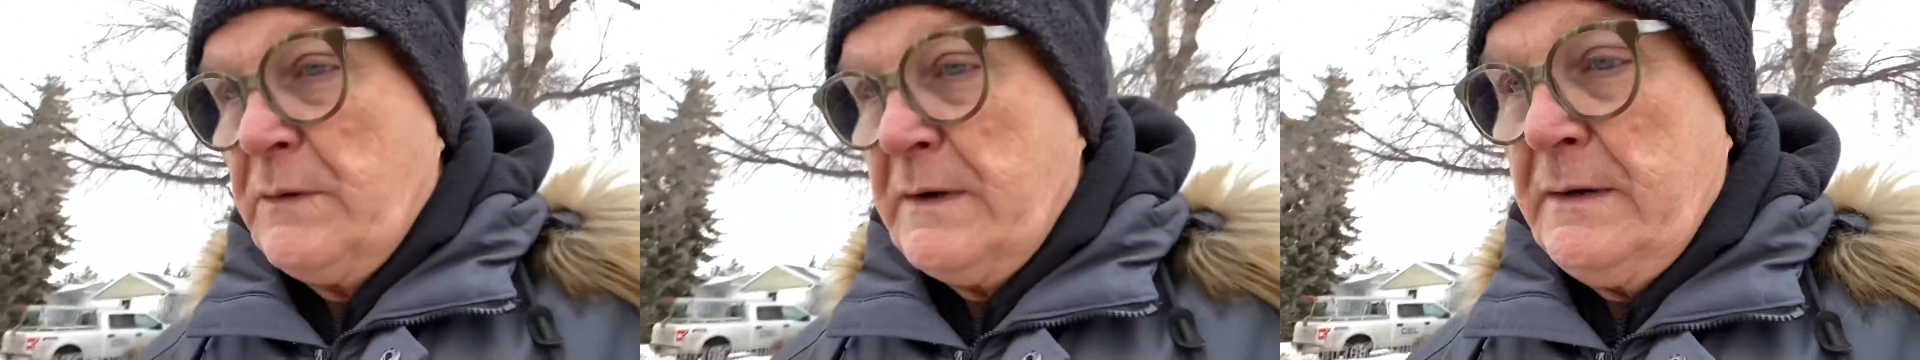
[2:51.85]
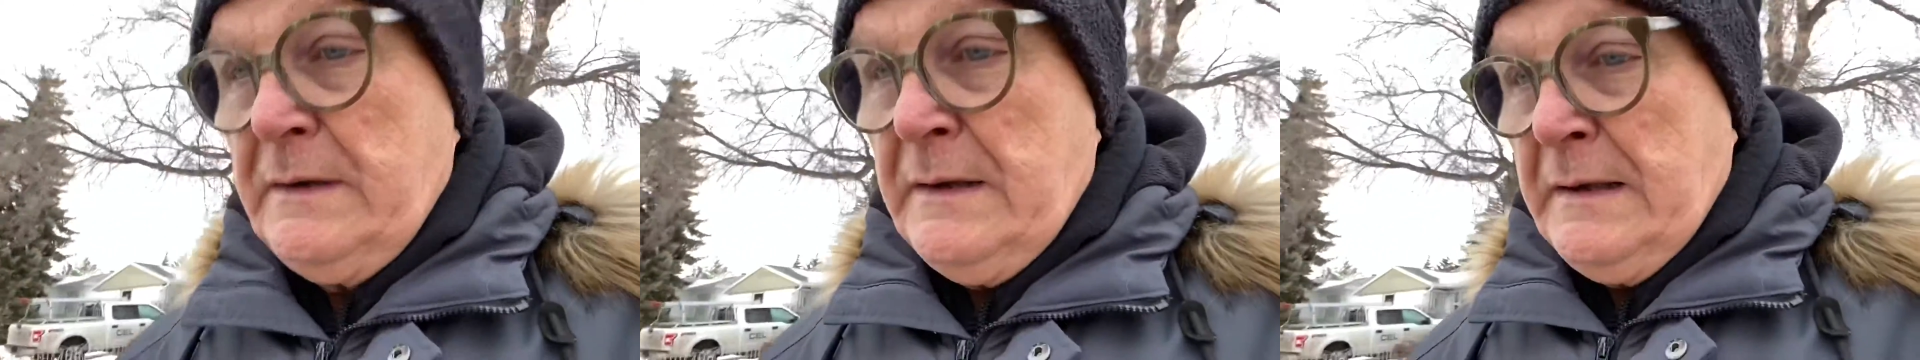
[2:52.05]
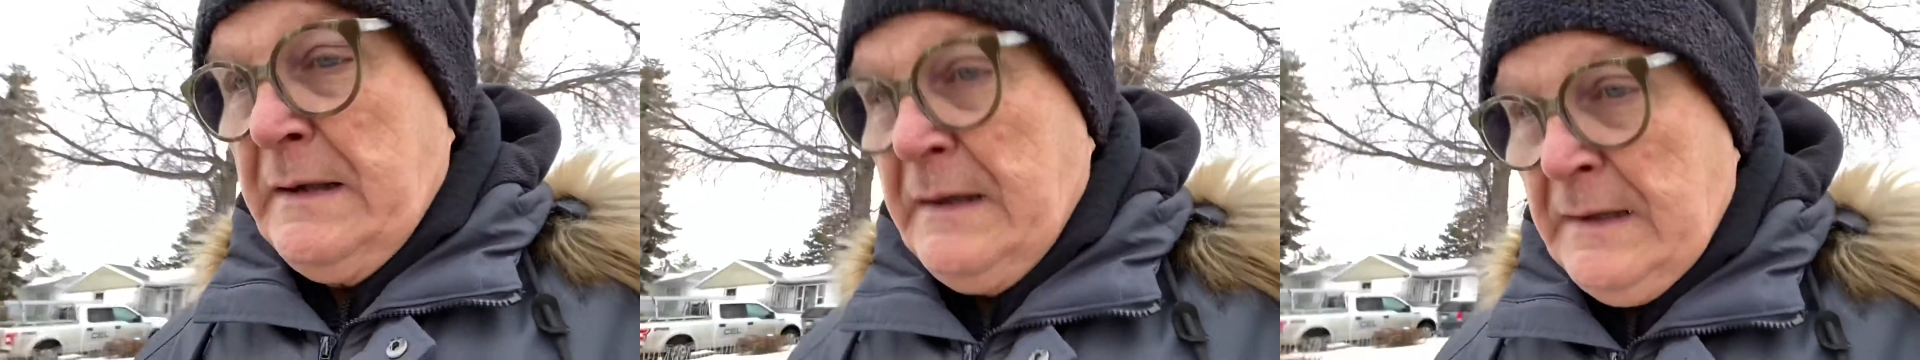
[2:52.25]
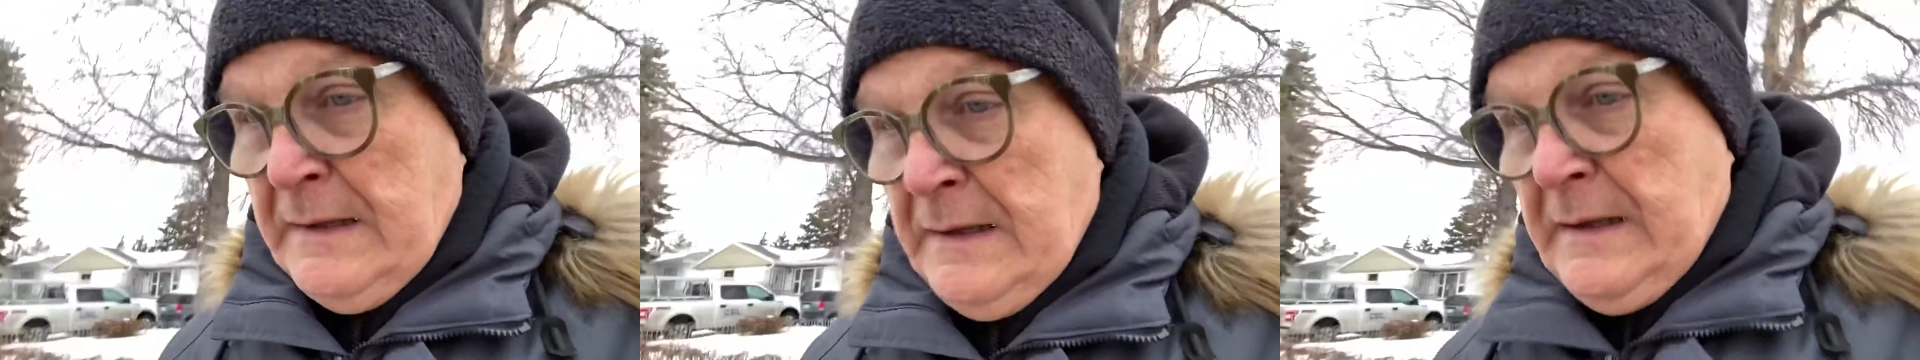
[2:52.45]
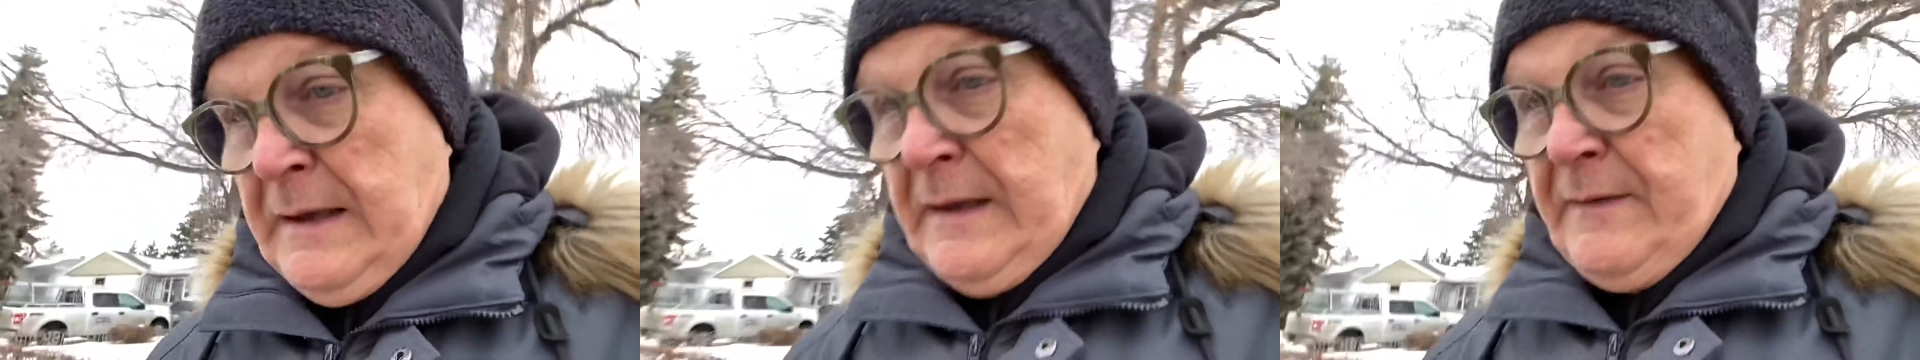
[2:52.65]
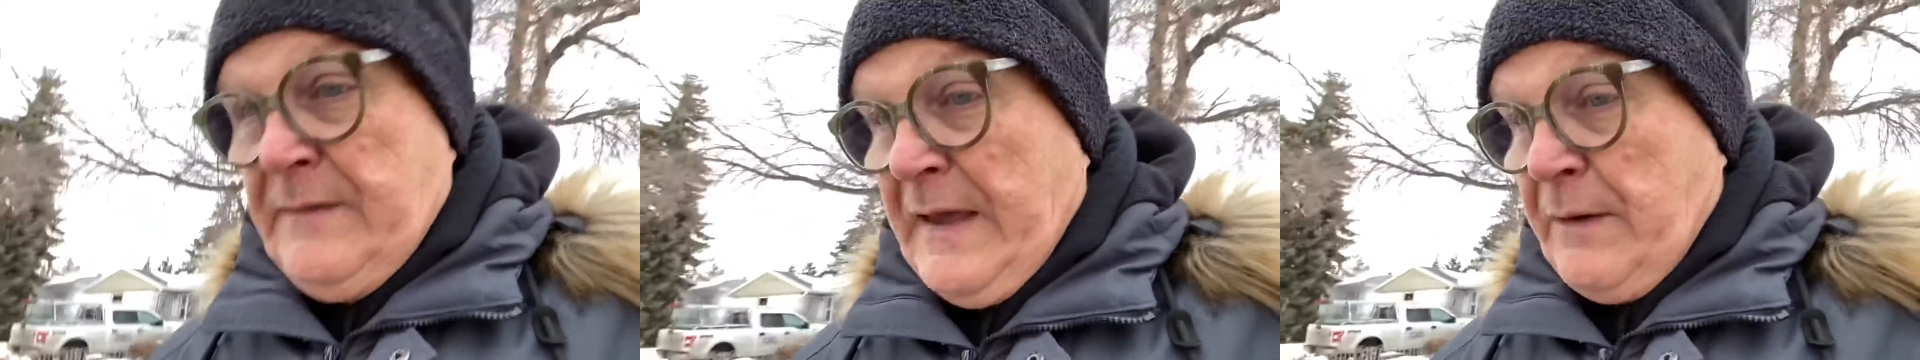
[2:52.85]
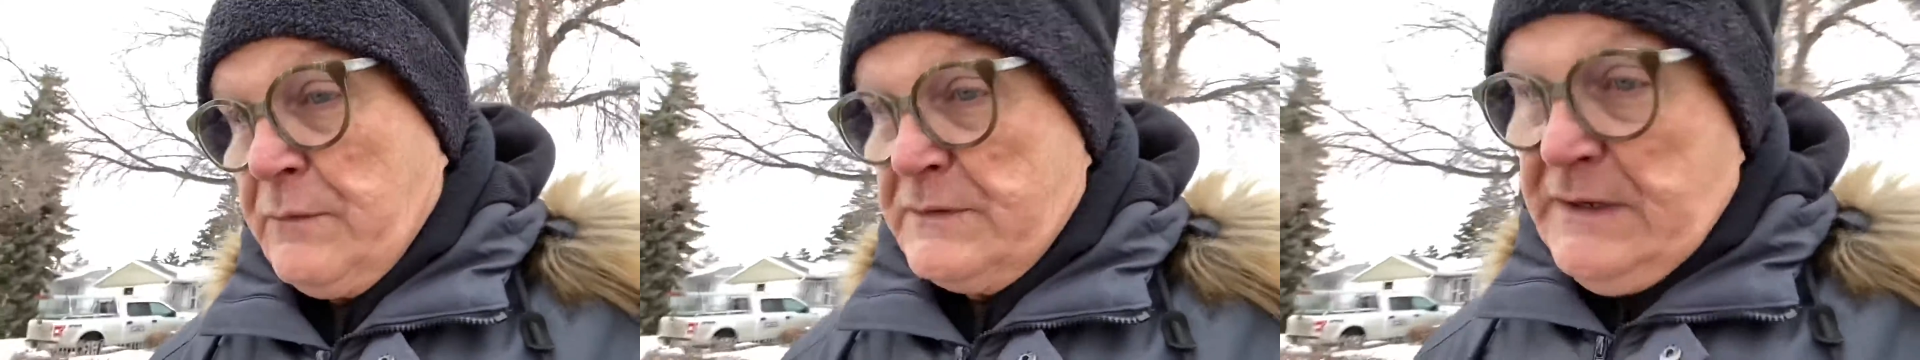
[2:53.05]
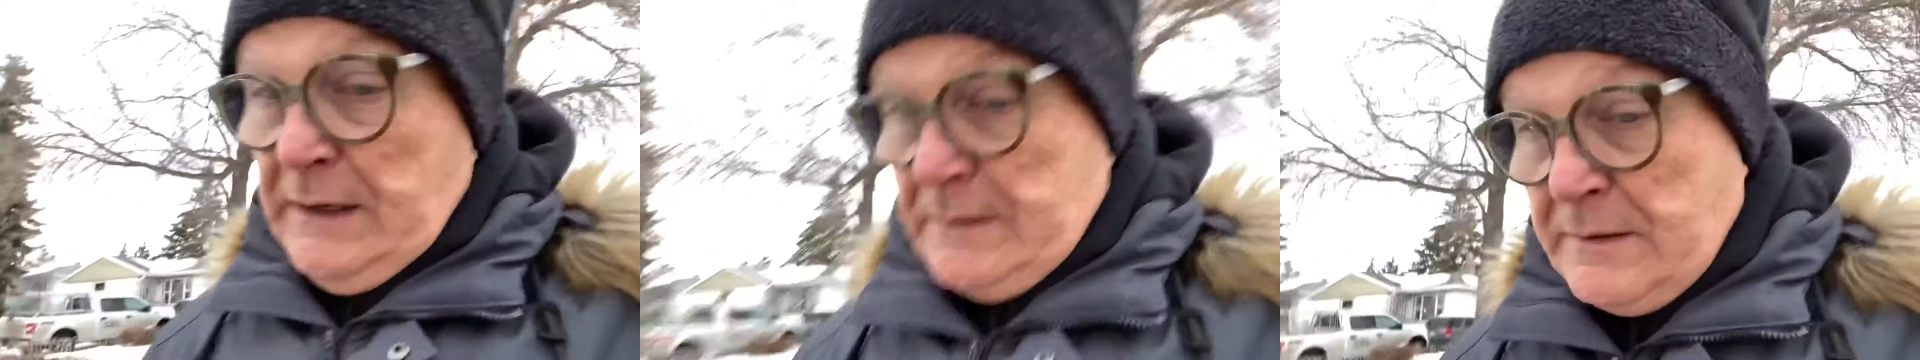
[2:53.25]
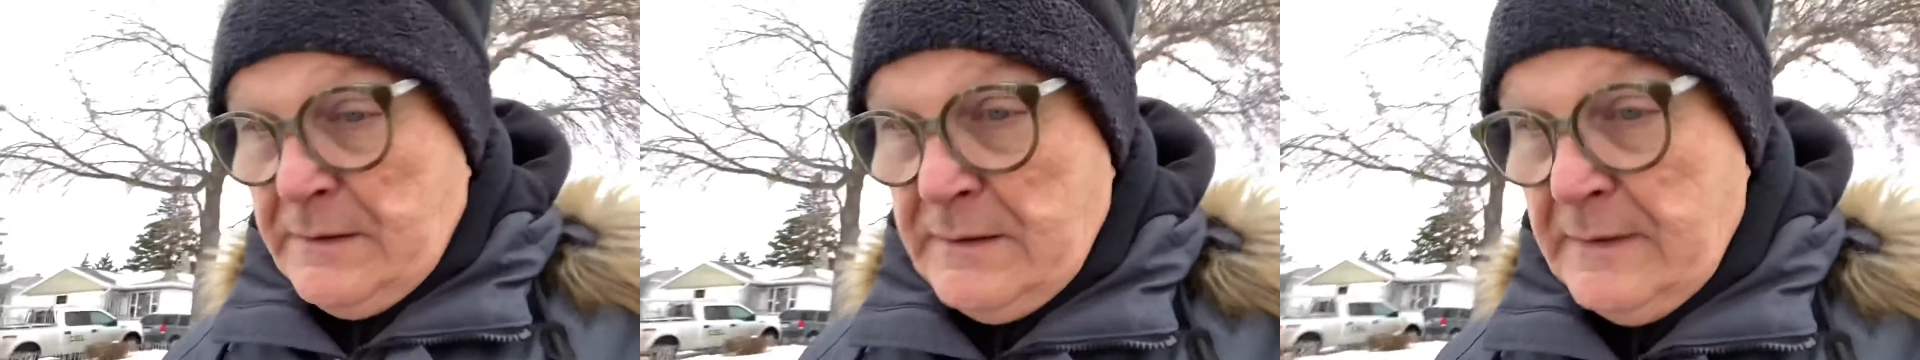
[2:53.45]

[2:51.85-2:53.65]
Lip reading: on. And that was it.